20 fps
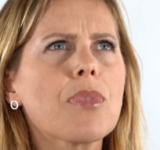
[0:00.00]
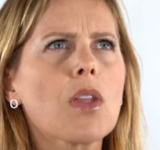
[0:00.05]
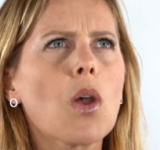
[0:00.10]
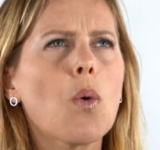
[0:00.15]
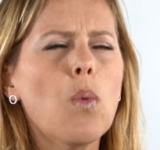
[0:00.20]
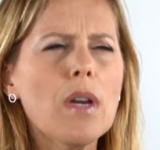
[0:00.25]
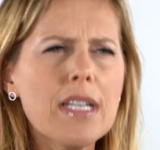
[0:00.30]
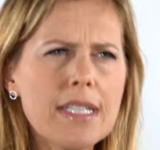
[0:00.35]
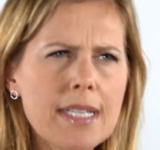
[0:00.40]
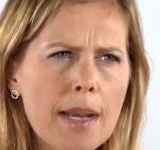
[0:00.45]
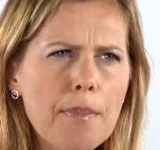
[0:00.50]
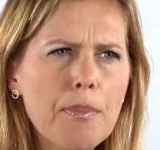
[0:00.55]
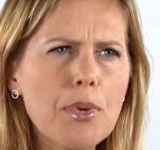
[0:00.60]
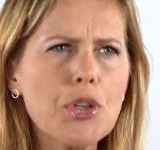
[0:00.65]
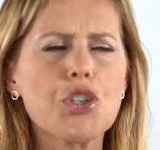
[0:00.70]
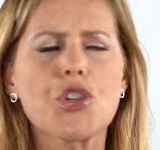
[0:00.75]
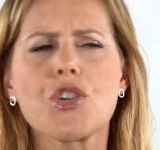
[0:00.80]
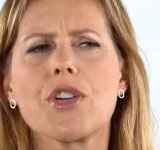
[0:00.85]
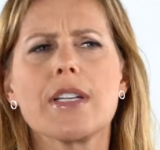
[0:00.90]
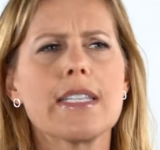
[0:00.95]
What
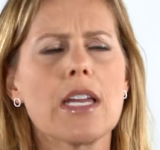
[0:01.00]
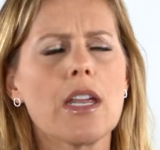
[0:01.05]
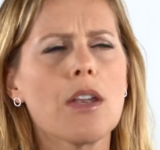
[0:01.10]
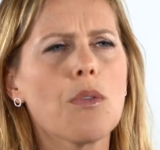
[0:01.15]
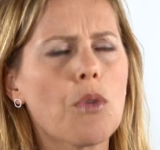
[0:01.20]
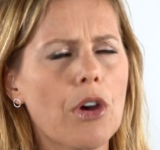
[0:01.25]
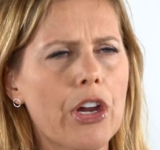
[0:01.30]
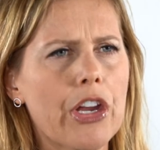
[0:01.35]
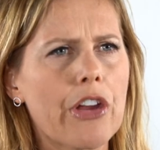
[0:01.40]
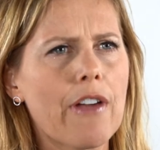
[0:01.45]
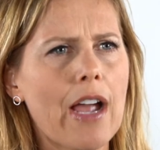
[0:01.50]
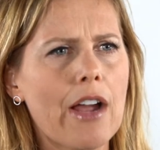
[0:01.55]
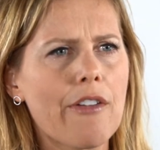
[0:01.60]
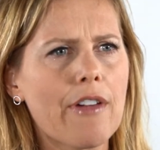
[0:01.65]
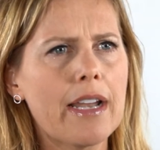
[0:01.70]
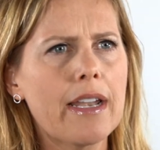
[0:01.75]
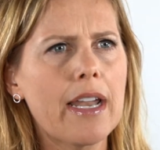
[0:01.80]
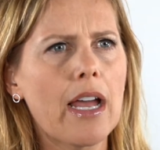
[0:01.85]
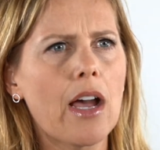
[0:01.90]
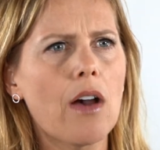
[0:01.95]
temperature is it where you're at
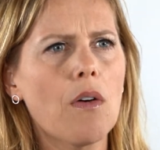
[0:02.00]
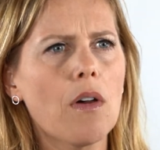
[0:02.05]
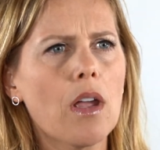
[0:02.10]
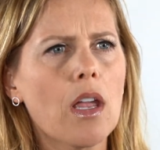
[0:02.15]
right now?